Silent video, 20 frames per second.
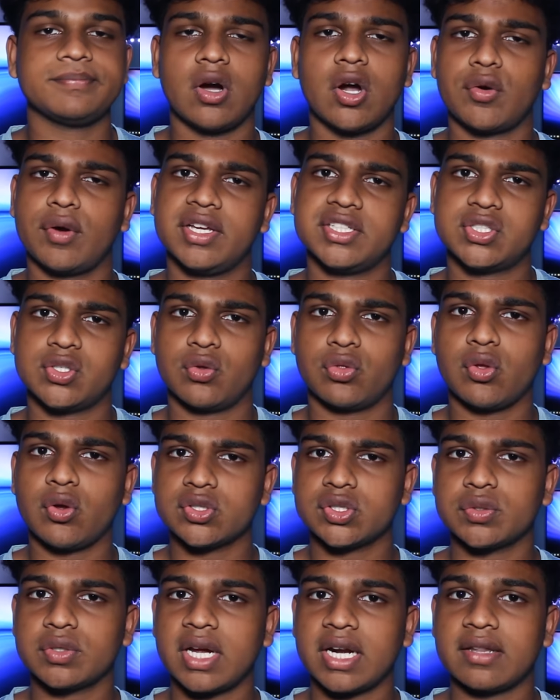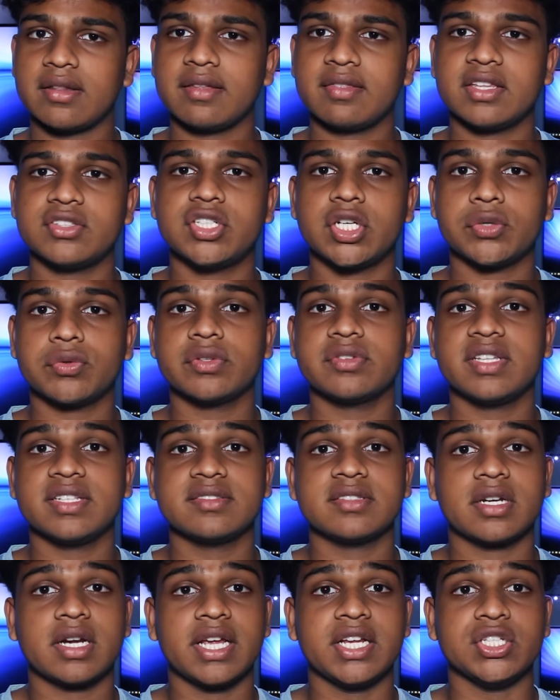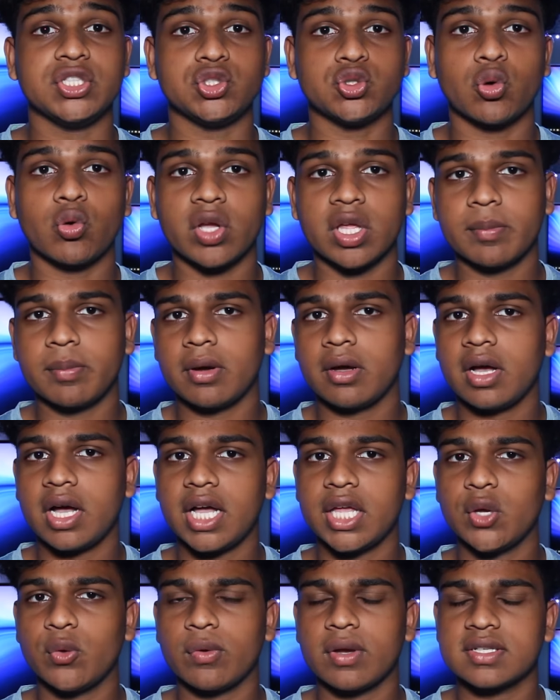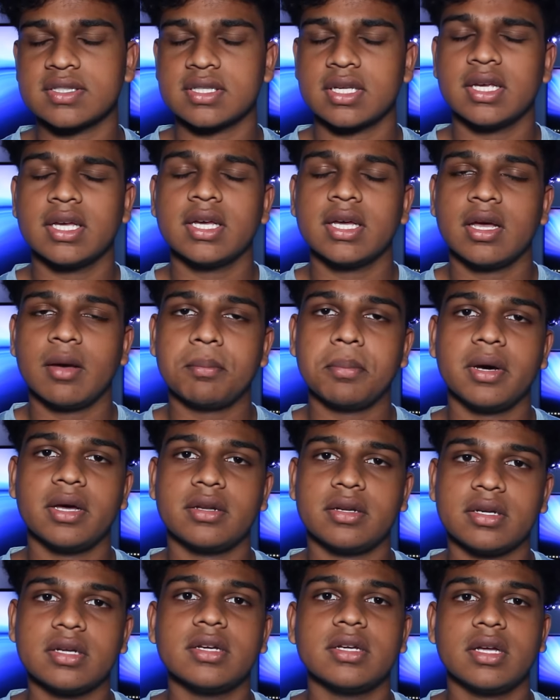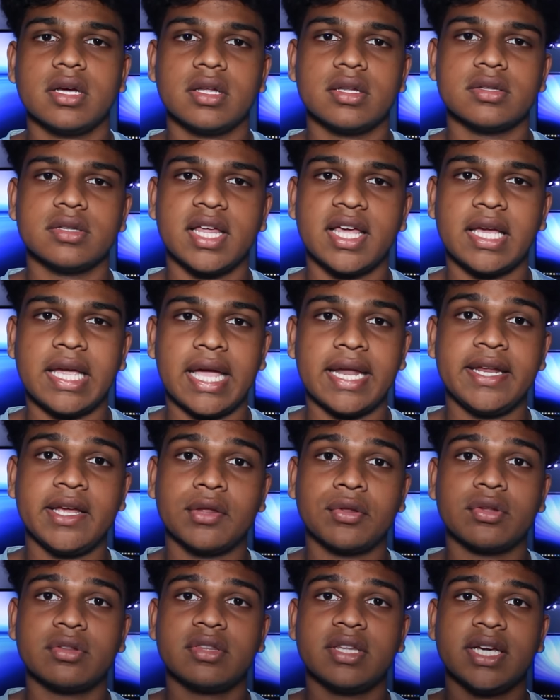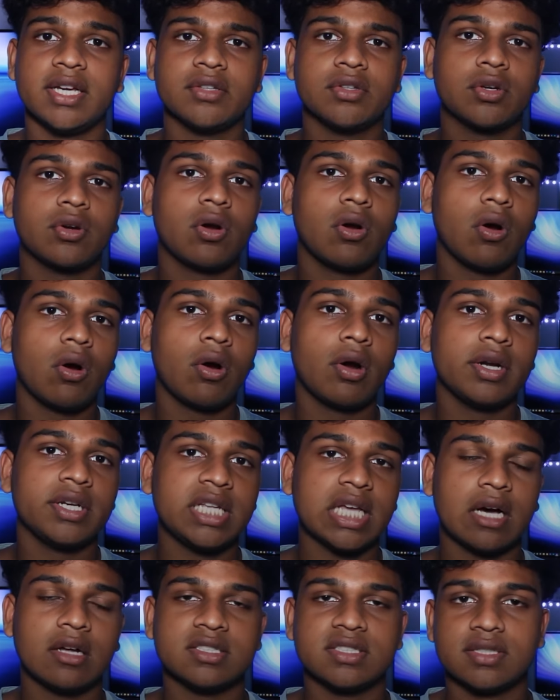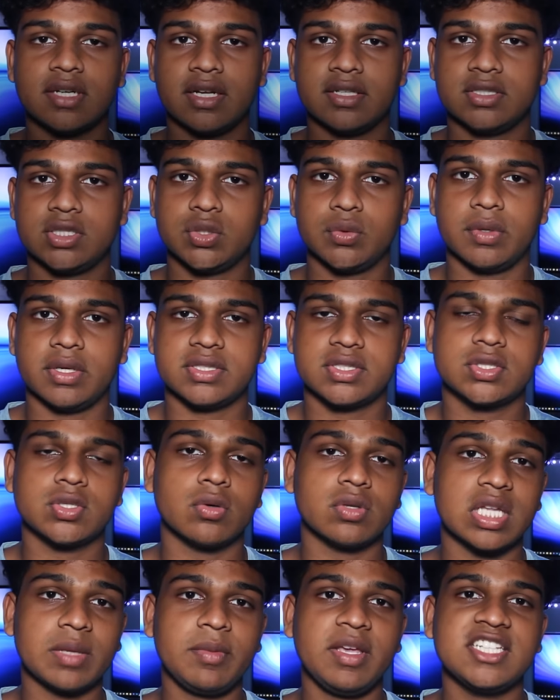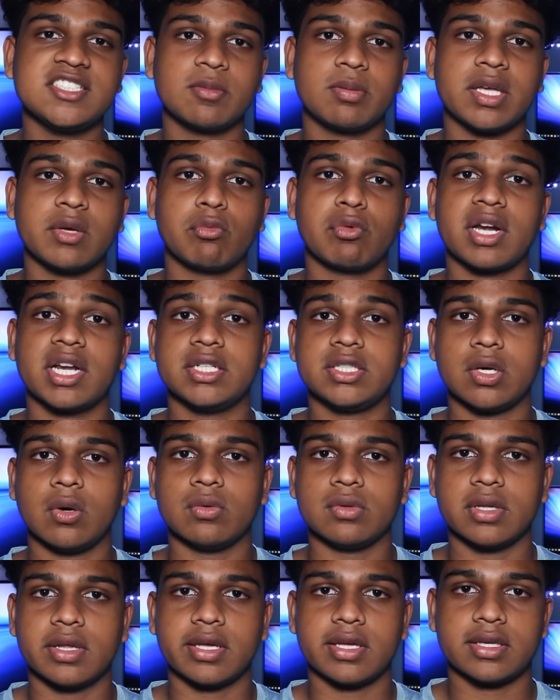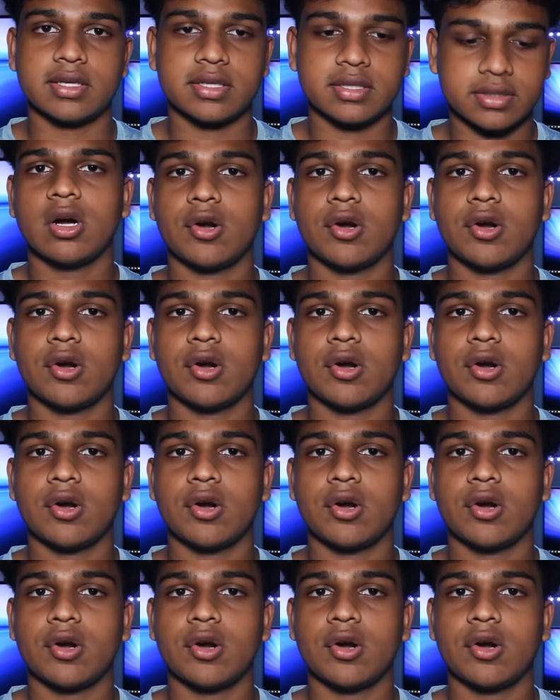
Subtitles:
All right, so those are kind of like the general things that I enjoy about iOS, but like any other downsides to it. So let me explain what I don't like.